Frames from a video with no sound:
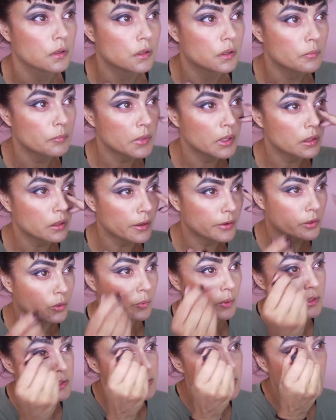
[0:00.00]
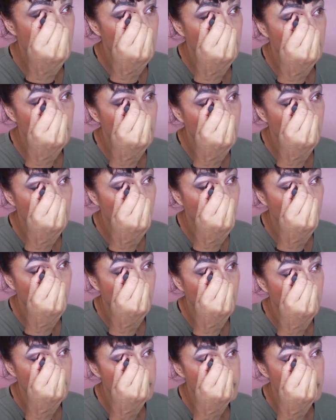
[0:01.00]
My liner went down a little bit more
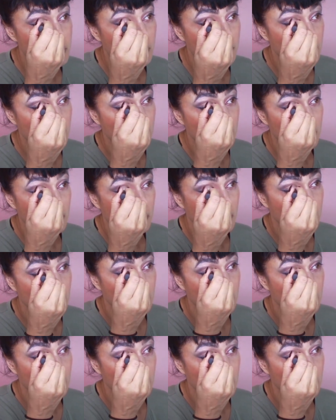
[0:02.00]
there, so I'm going to